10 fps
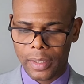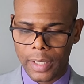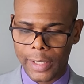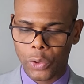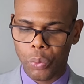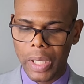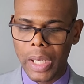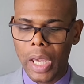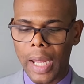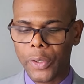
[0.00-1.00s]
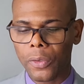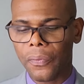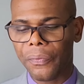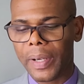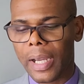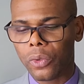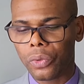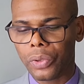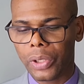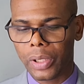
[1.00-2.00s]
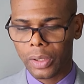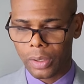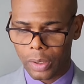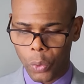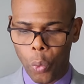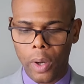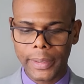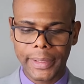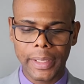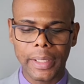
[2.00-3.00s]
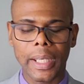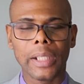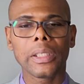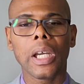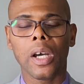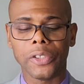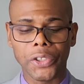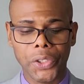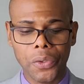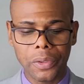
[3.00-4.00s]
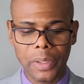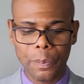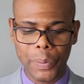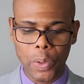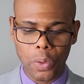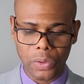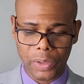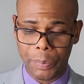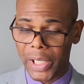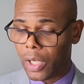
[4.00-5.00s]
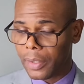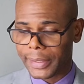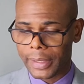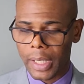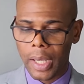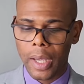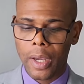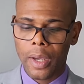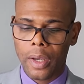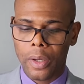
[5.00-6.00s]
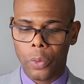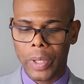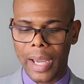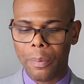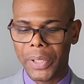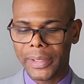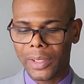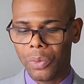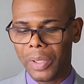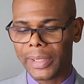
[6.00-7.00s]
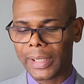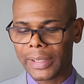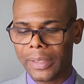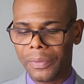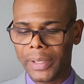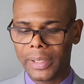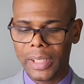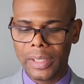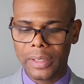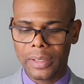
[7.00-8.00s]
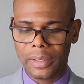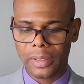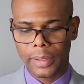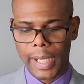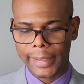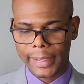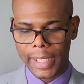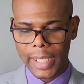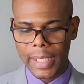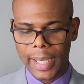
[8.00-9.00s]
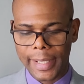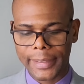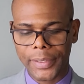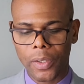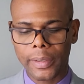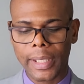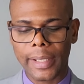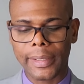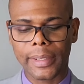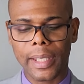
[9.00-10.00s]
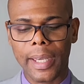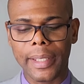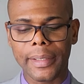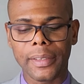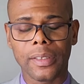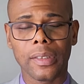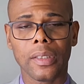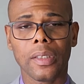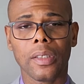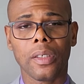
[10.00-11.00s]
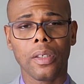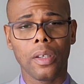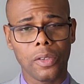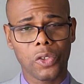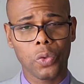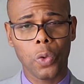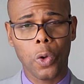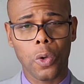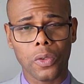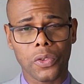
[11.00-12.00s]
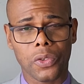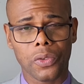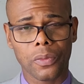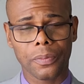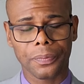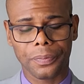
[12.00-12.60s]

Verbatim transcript: that we are not found wanting at our duty post because we are busy with activities that he has not assigned unto us.